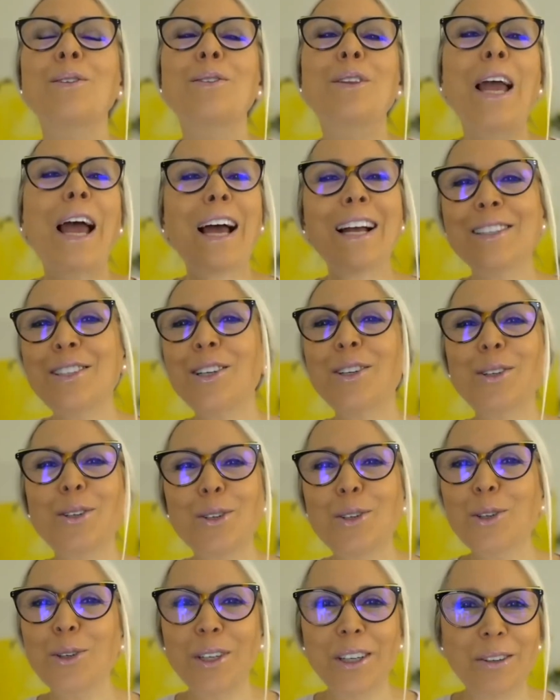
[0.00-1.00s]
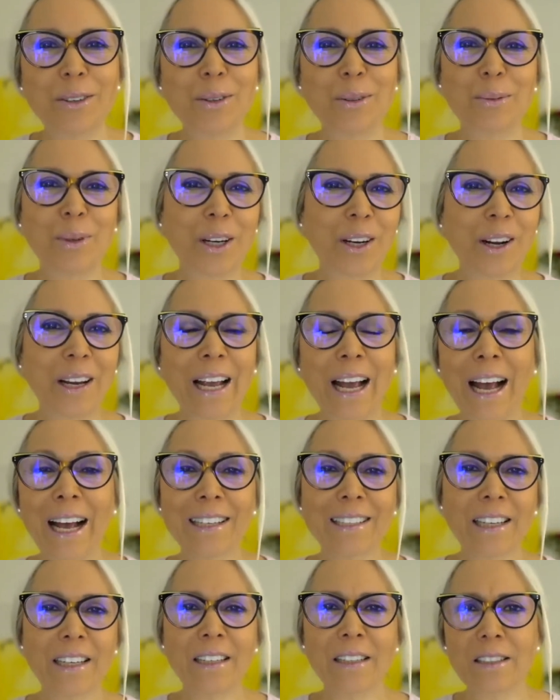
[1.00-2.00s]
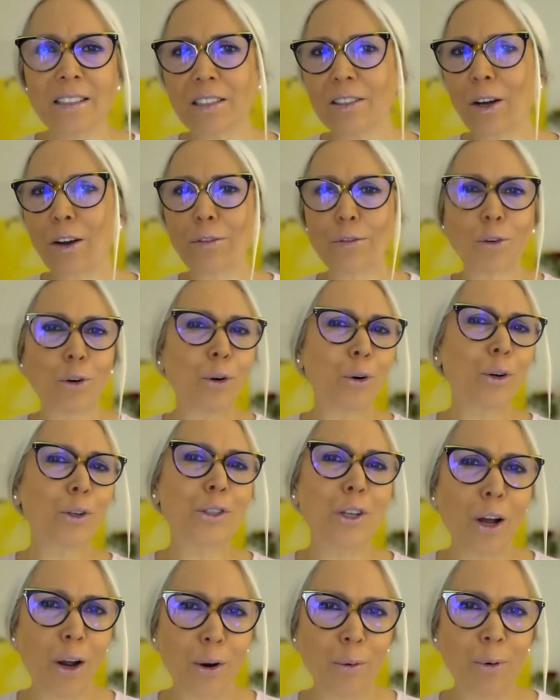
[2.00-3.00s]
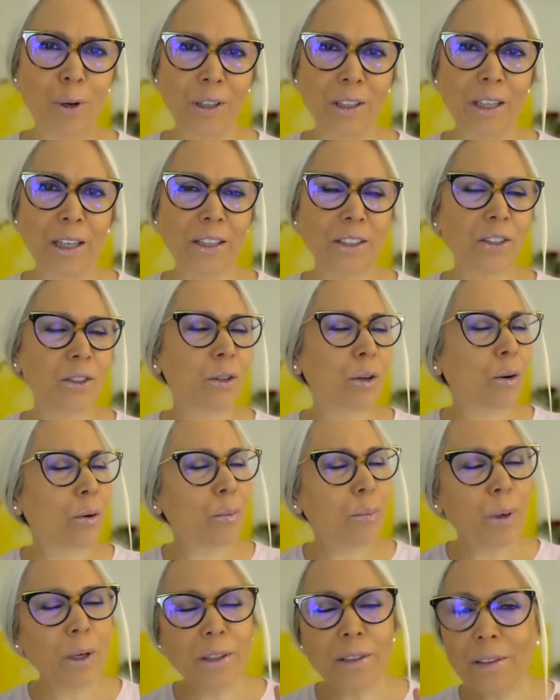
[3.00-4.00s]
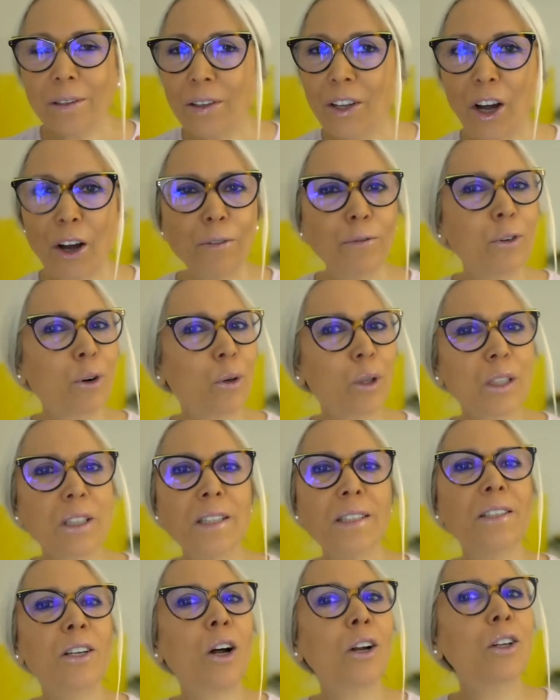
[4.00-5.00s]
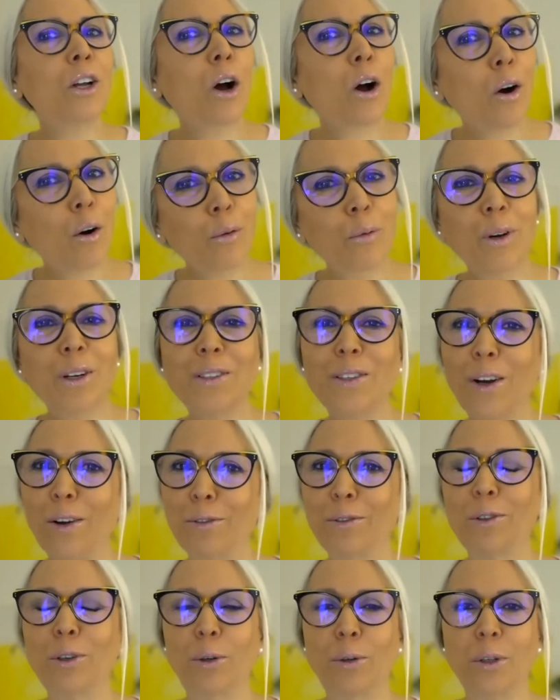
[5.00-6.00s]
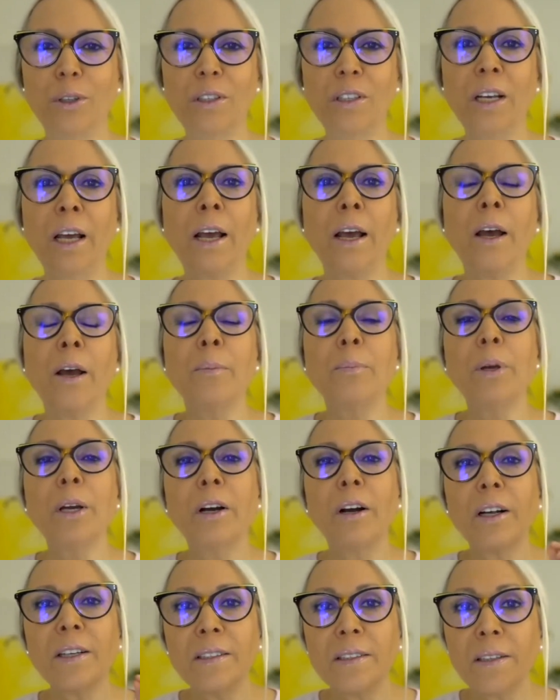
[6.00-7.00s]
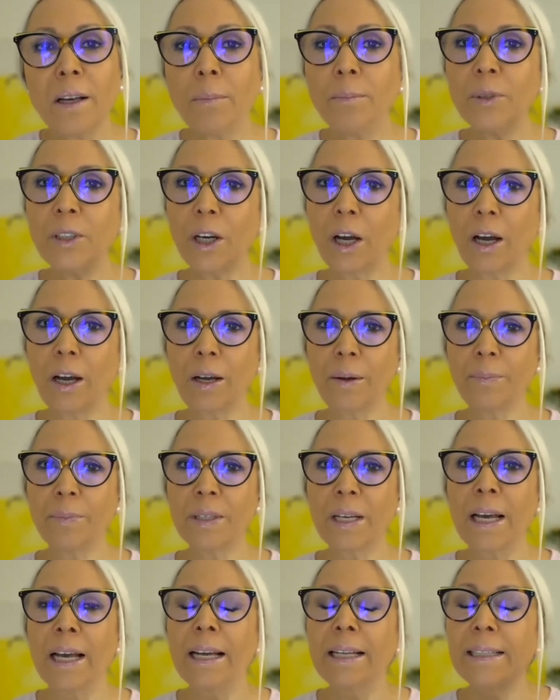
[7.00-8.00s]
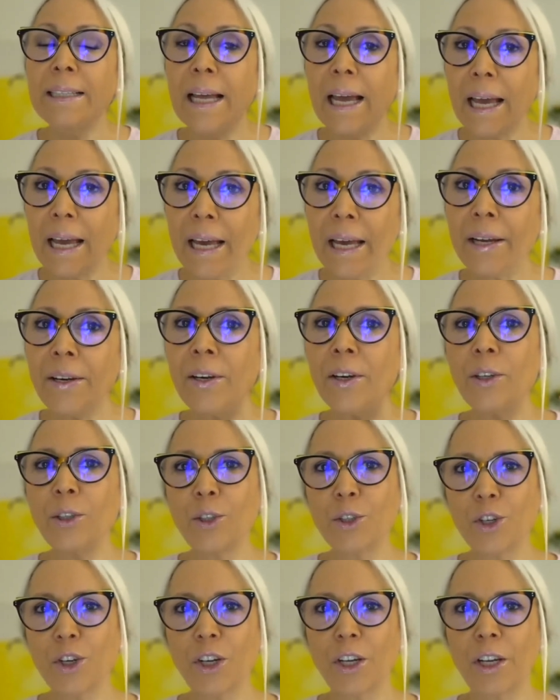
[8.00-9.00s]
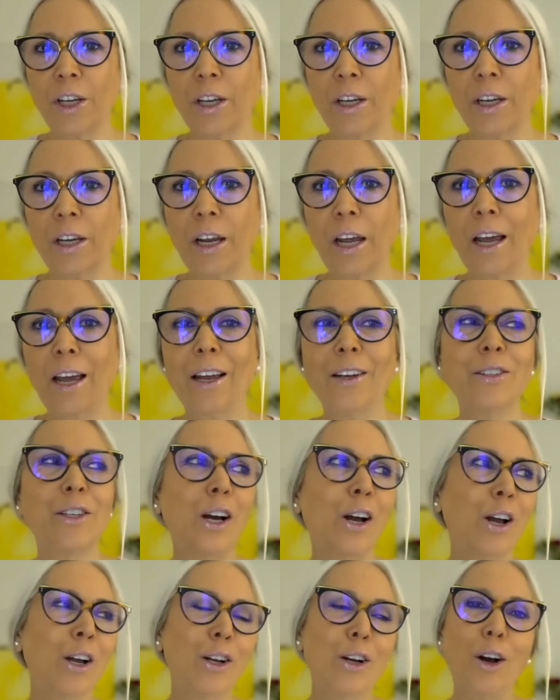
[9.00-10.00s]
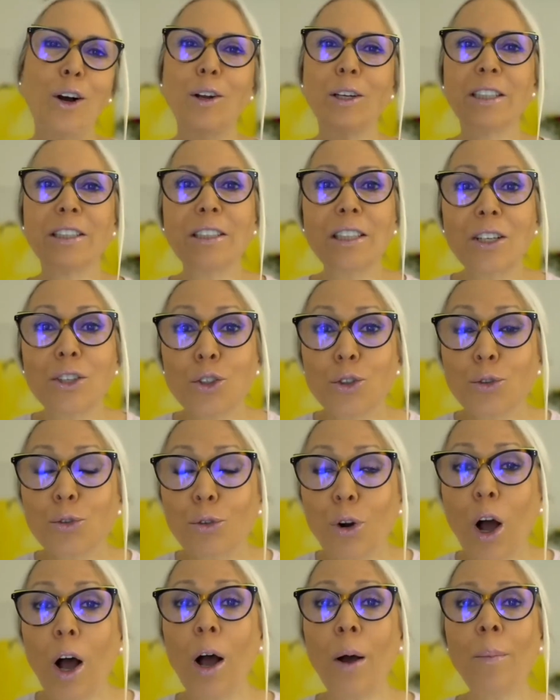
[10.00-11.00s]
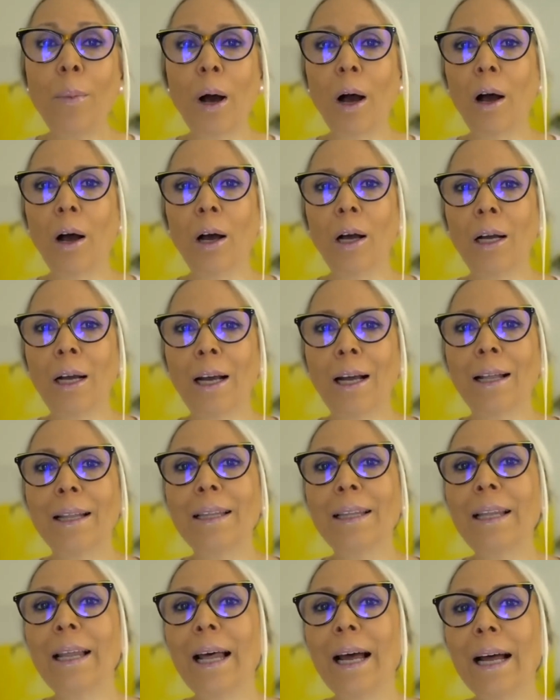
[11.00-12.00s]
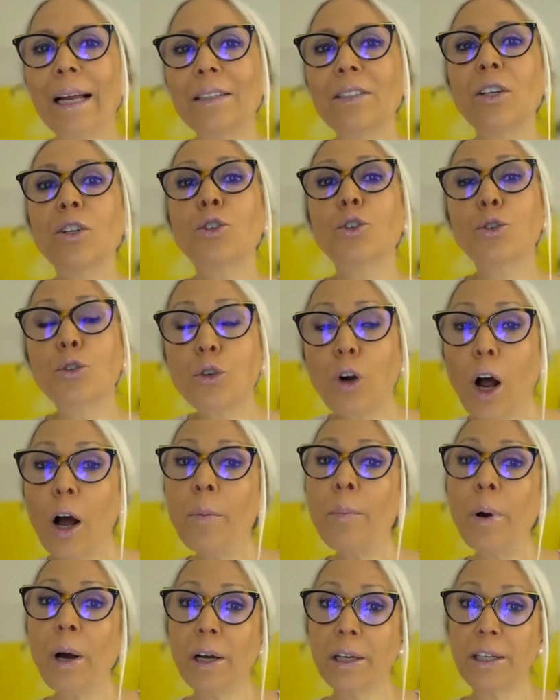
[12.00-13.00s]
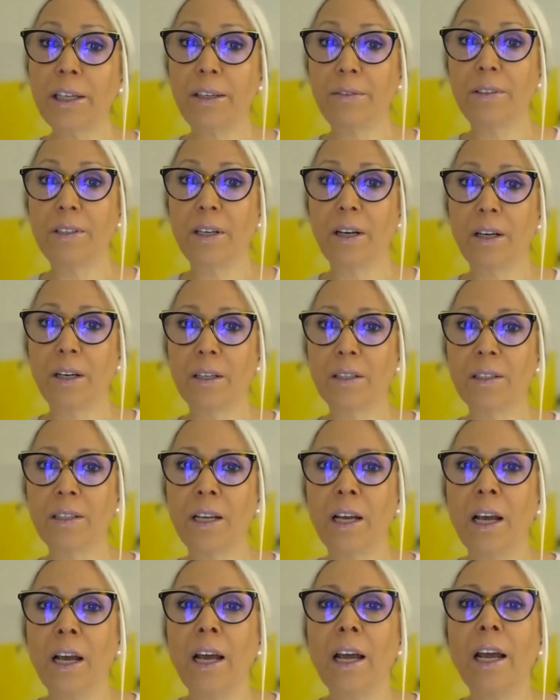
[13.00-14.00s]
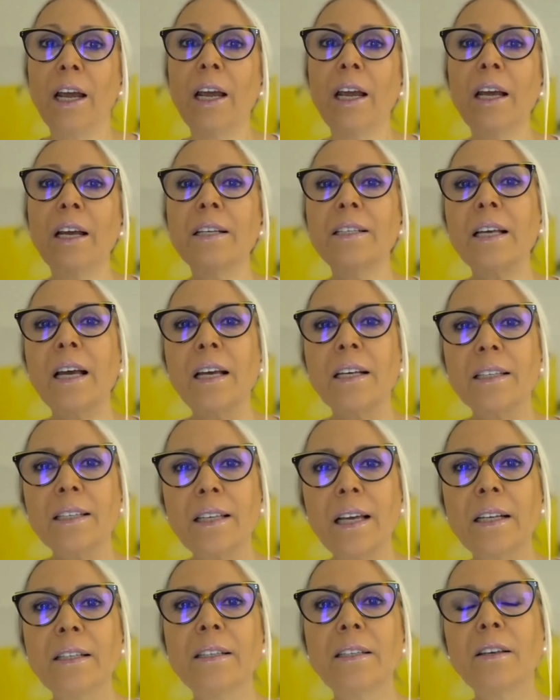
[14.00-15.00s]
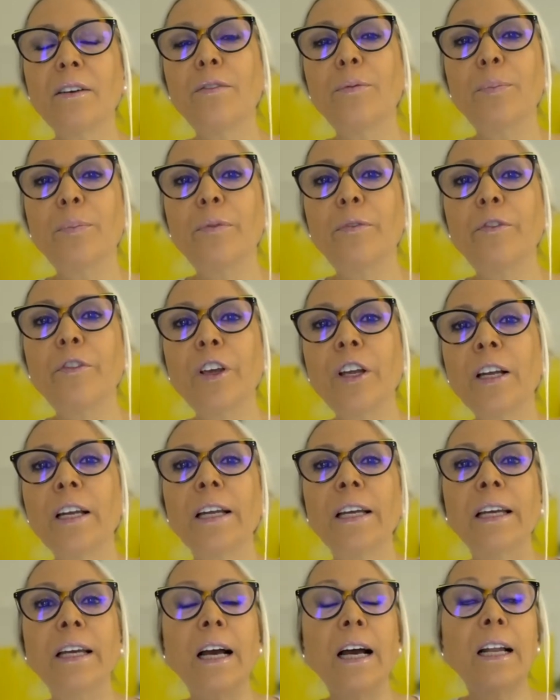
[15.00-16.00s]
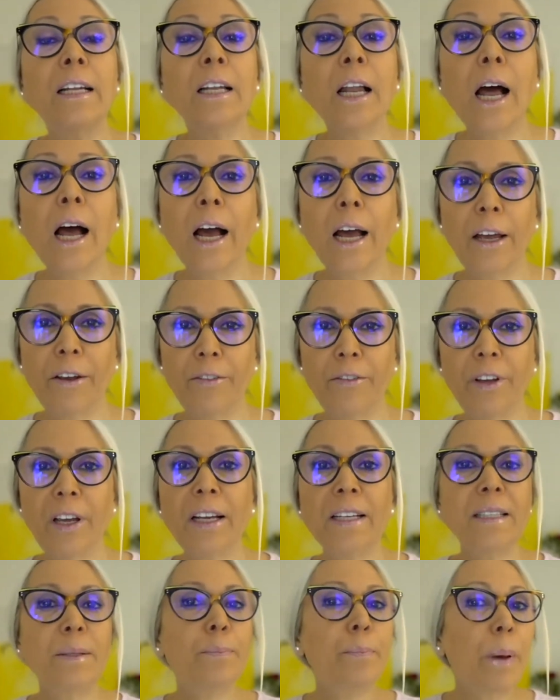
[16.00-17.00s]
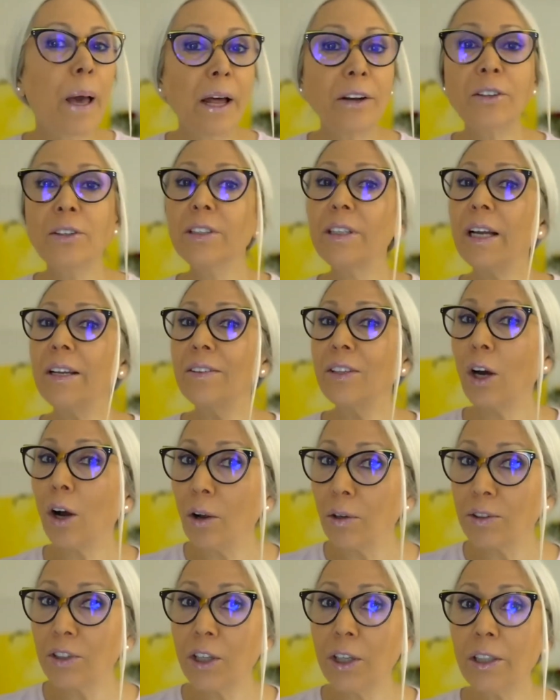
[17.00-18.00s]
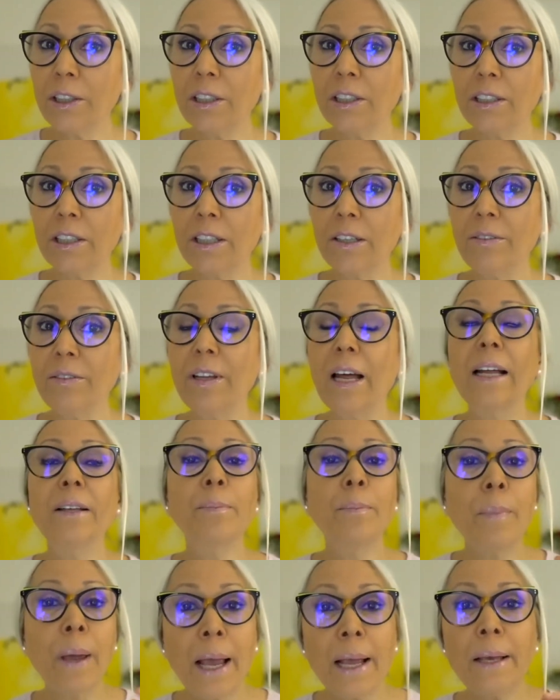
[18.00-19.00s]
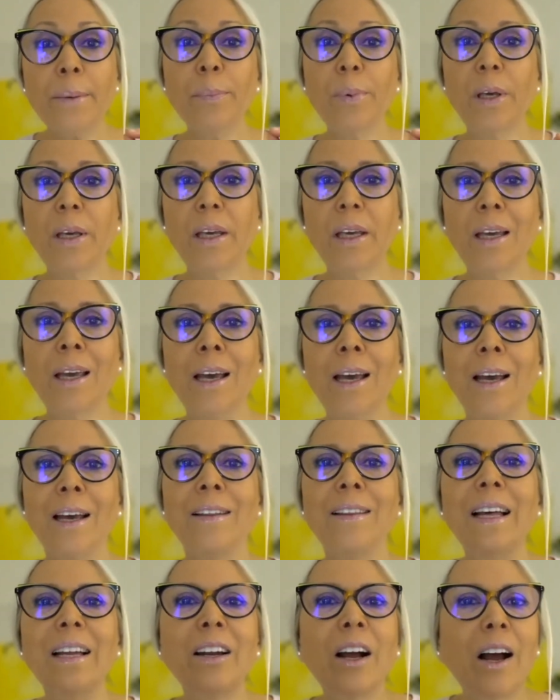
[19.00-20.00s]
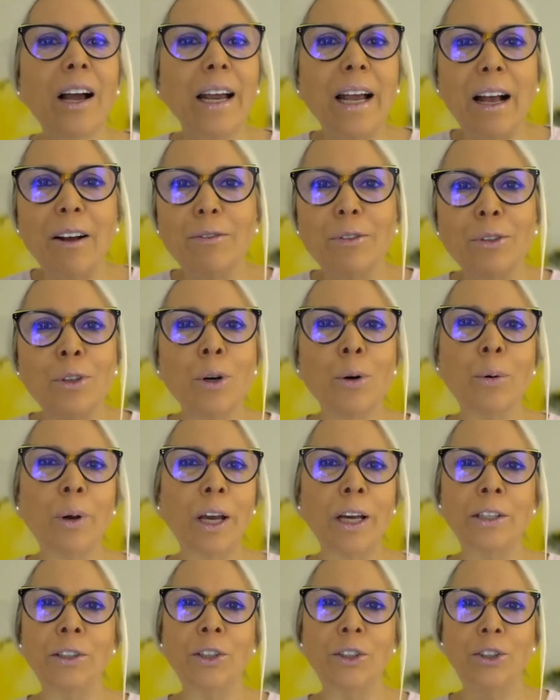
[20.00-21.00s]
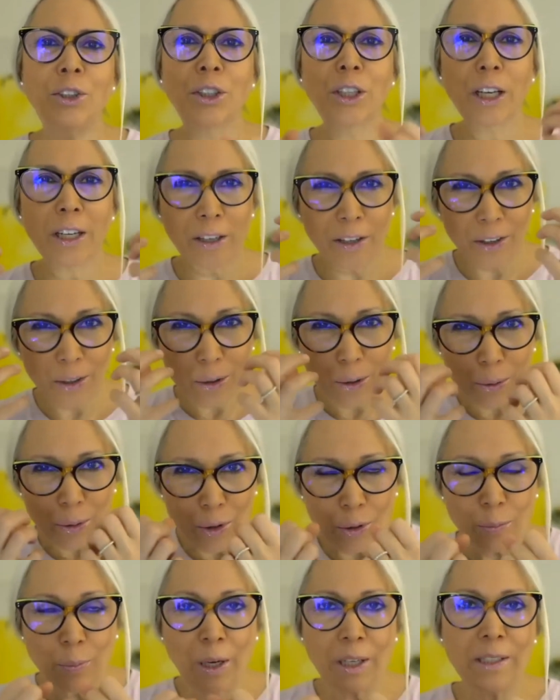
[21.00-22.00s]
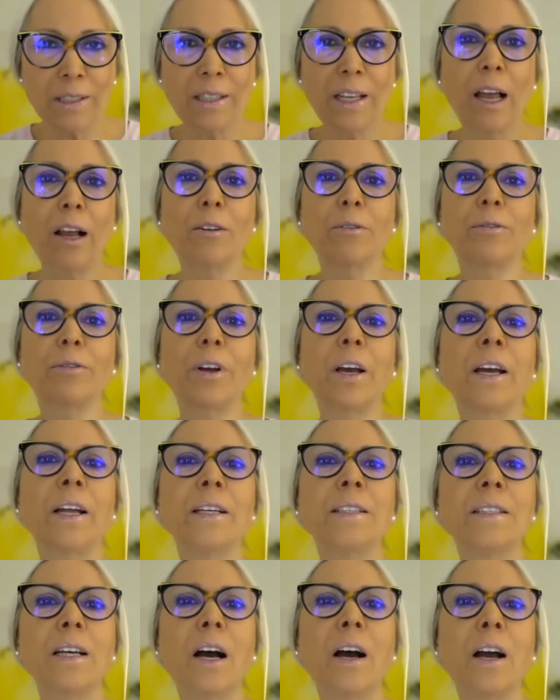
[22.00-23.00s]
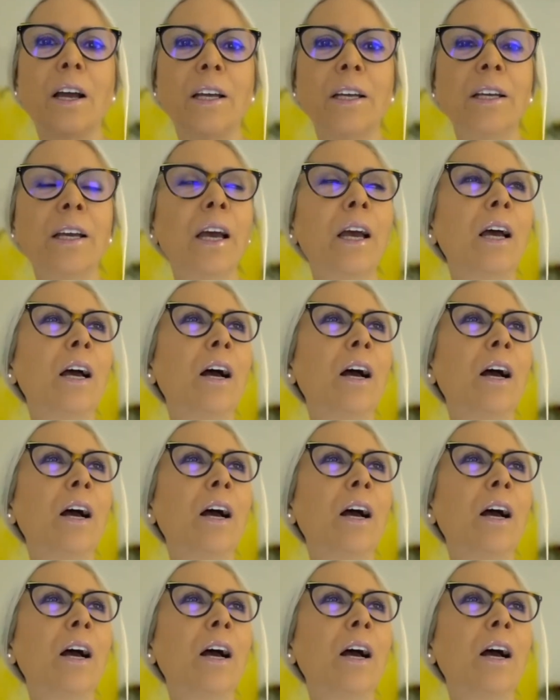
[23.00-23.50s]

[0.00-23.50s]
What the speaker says: the answer usually when I ask it is, of course, I want to let it go. But the of course is not always of course, because sometimes the energy, and I call it the drama that trauma gives us, is a sense of feeling alive. It's better than the alternative that may be that I have no energy and I go to myself and I